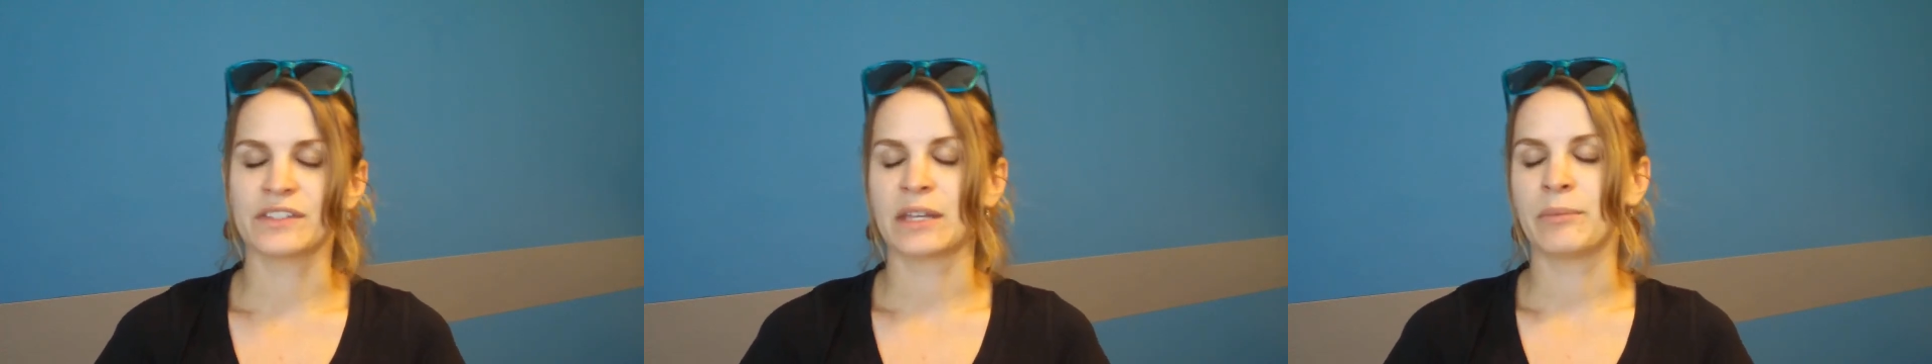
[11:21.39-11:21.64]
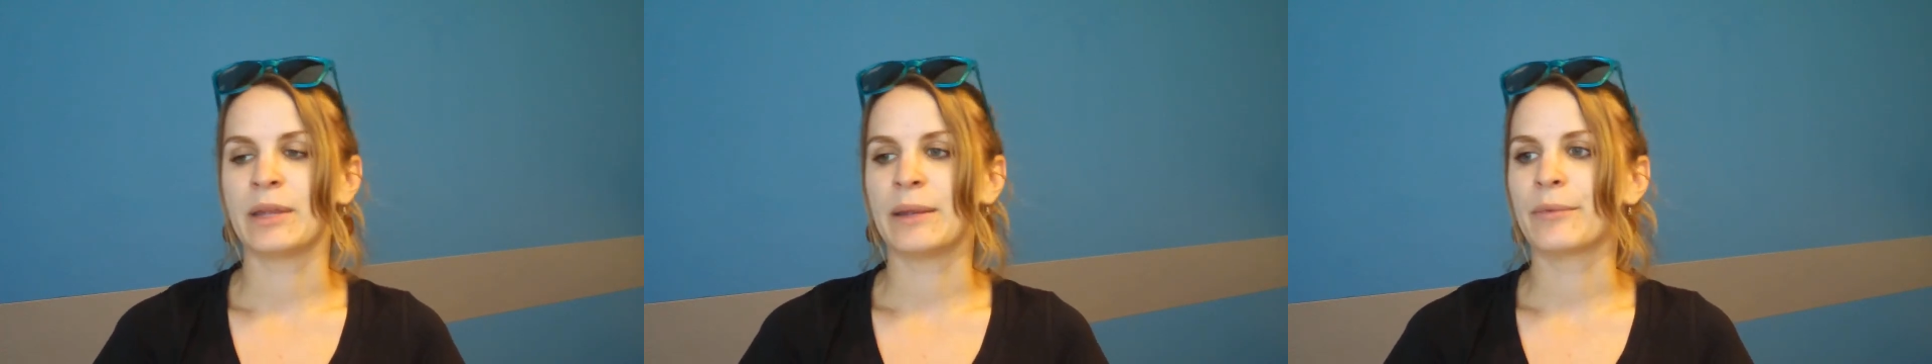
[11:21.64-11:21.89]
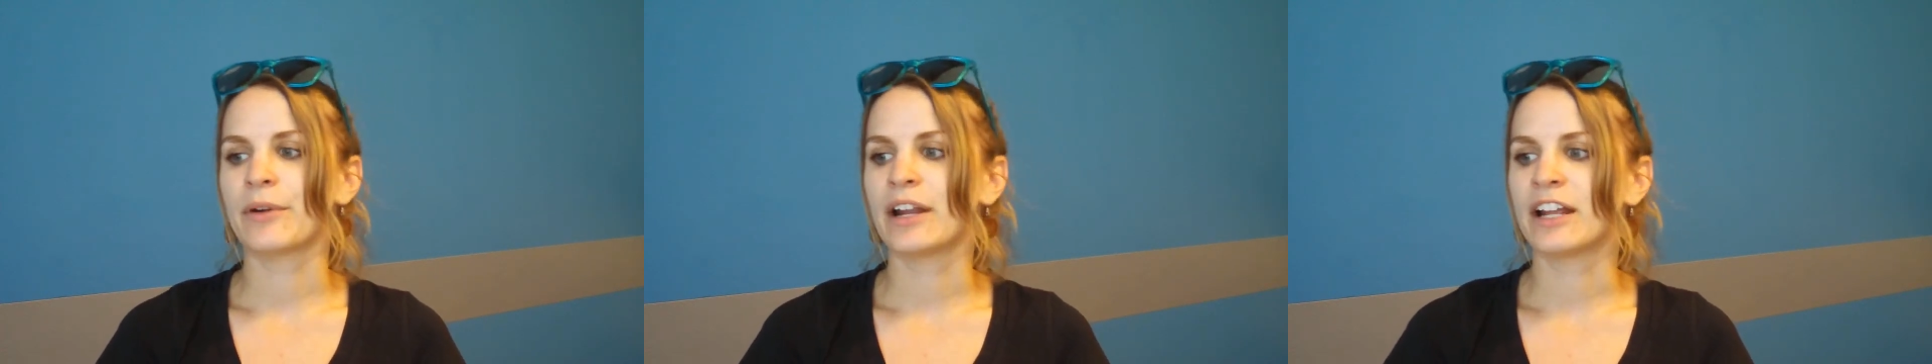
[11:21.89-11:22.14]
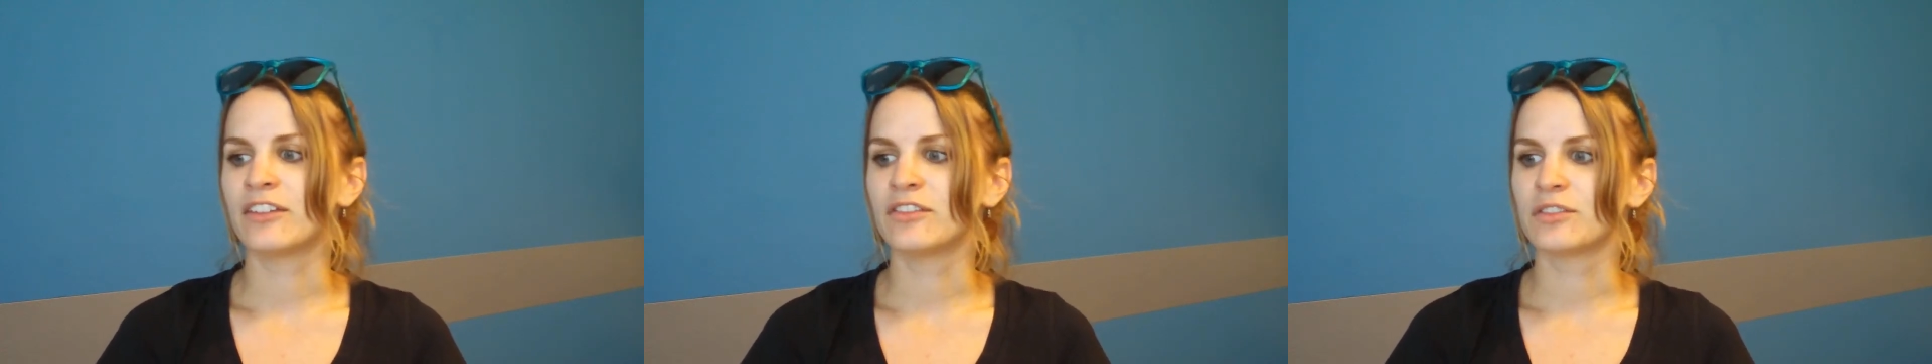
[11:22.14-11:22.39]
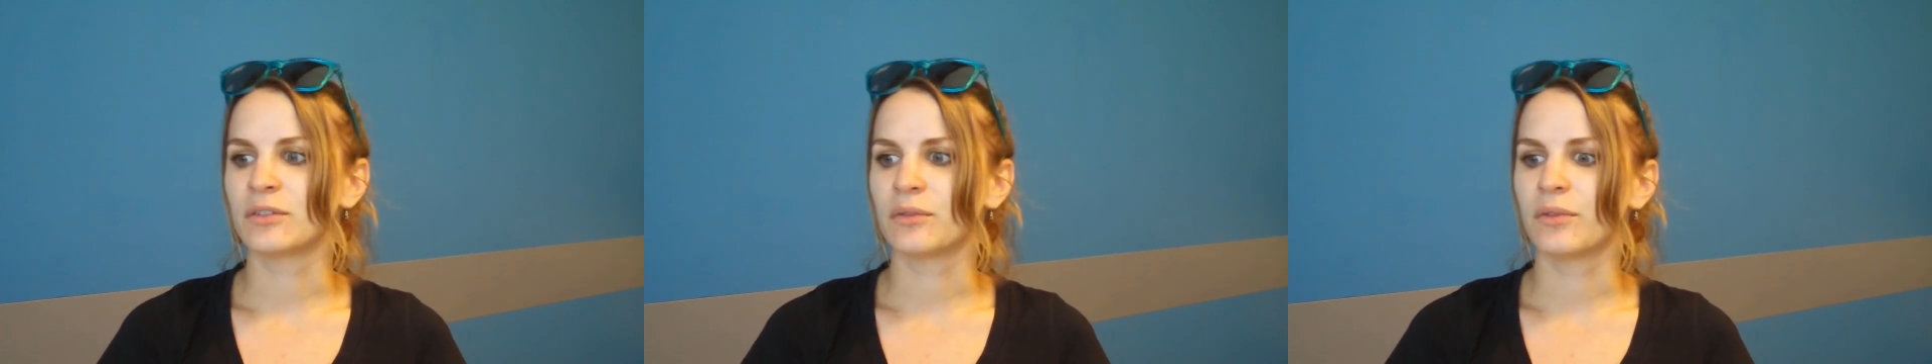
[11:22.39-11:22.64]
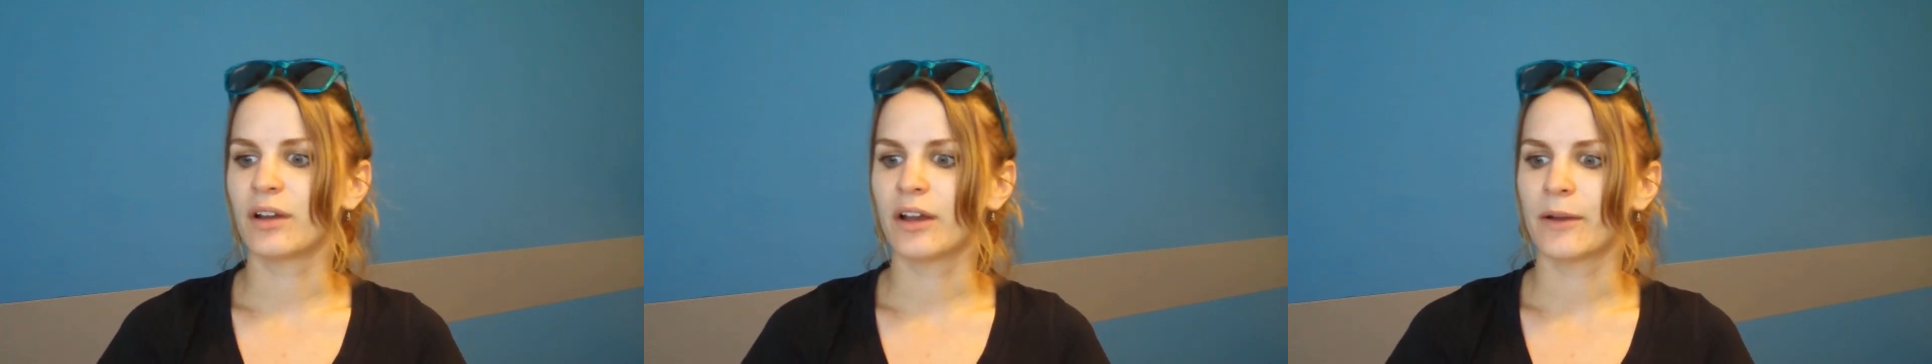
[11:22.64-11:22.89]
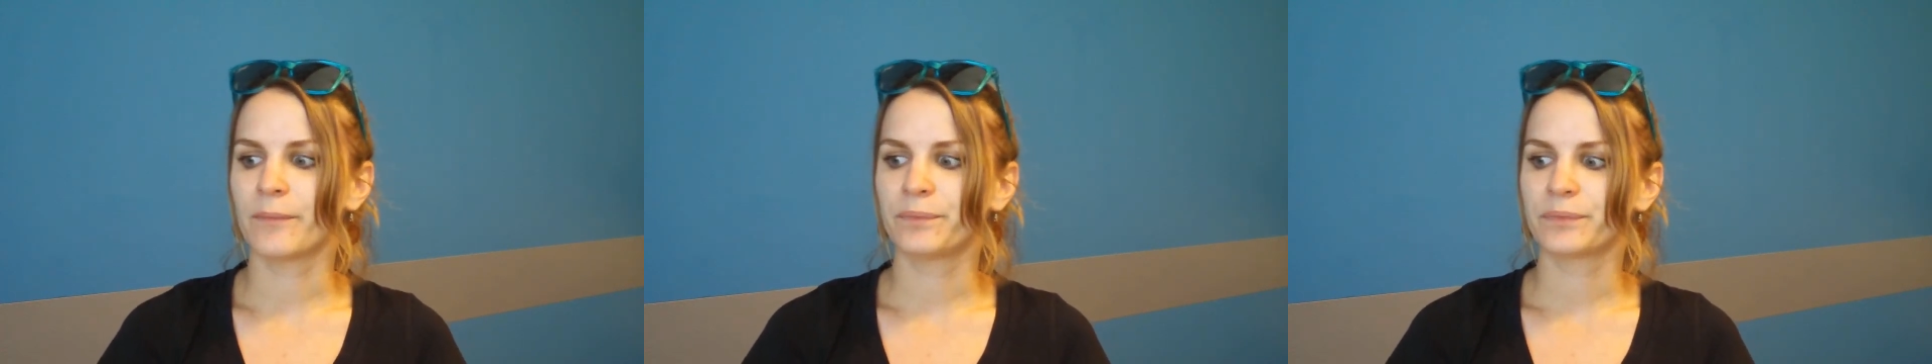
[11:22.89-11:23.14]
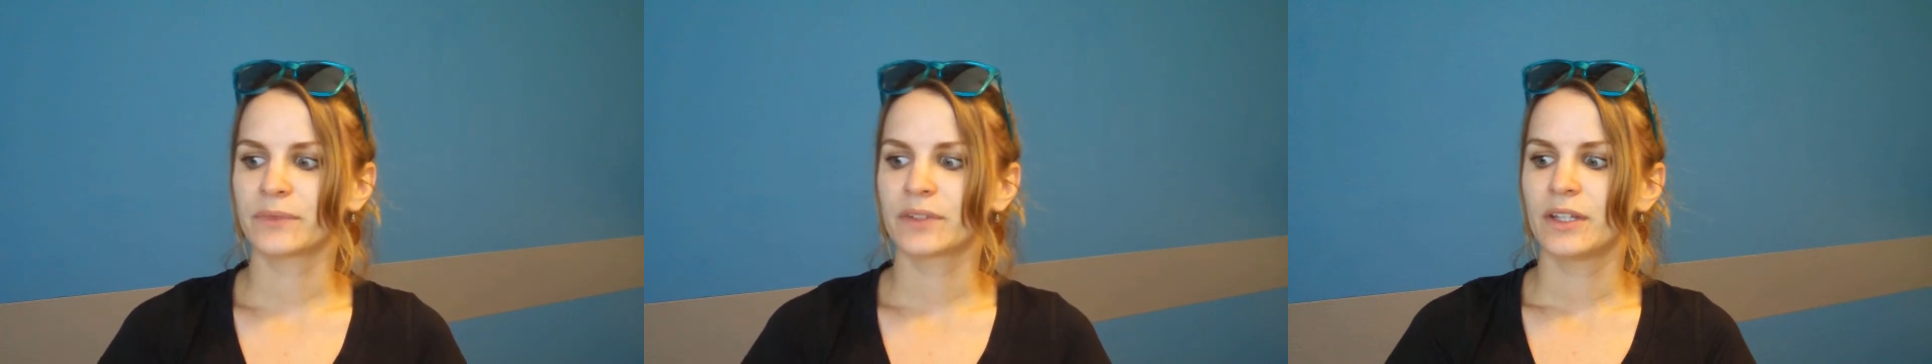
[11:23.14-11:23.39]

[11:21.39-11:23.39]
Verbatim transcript: the same paper, and so um,